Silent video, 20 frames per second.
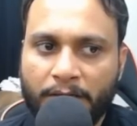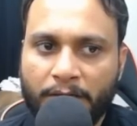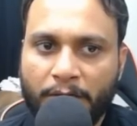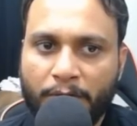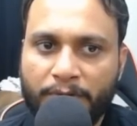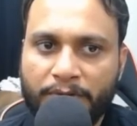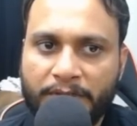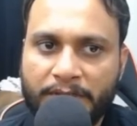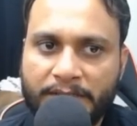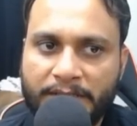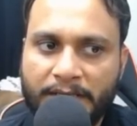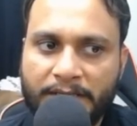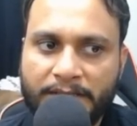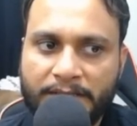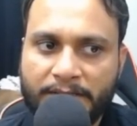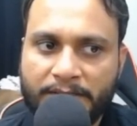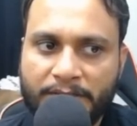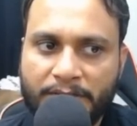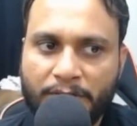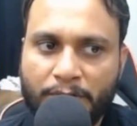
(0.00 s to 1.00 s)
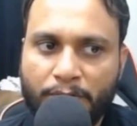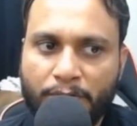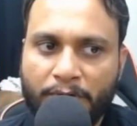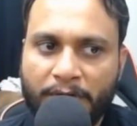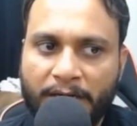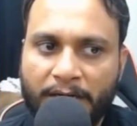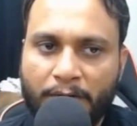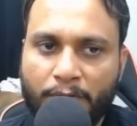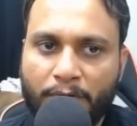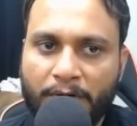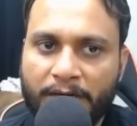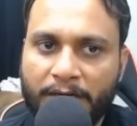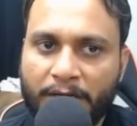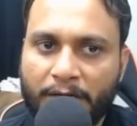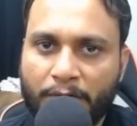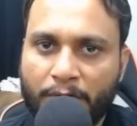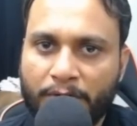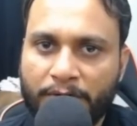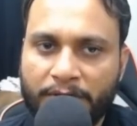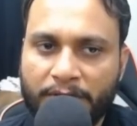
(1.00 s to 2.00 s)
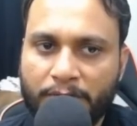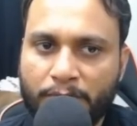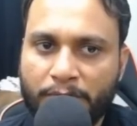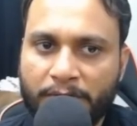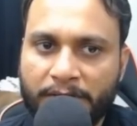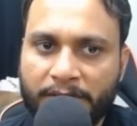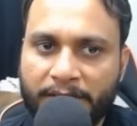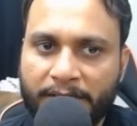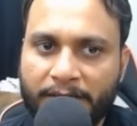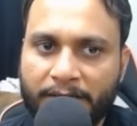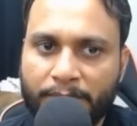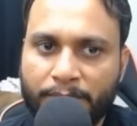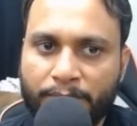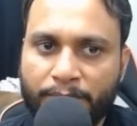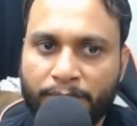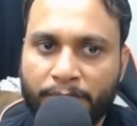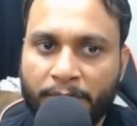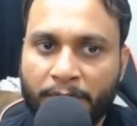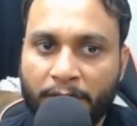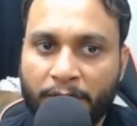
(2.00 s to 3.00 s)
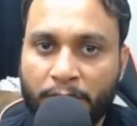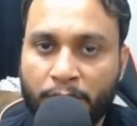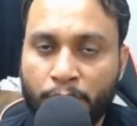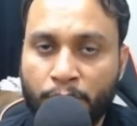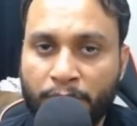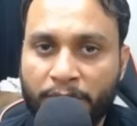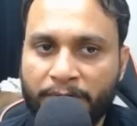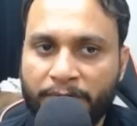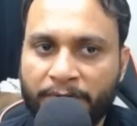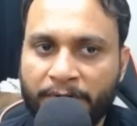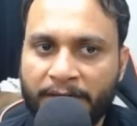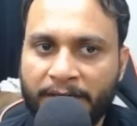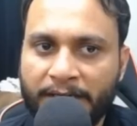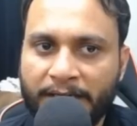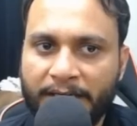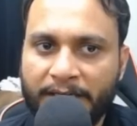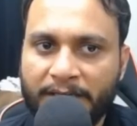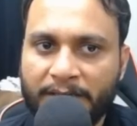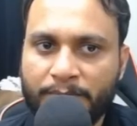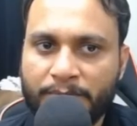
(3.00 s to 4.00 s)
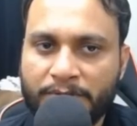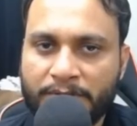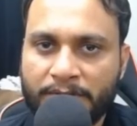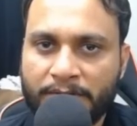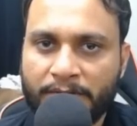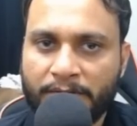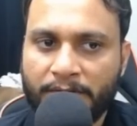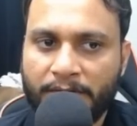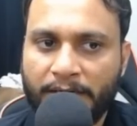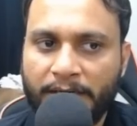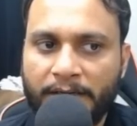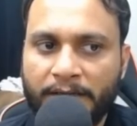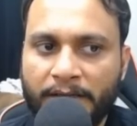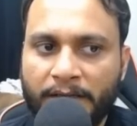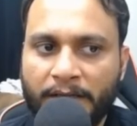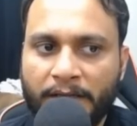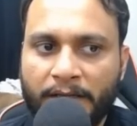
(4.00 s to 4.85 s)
Now in this case, 0 and 1 are not equal, they are two different items, right?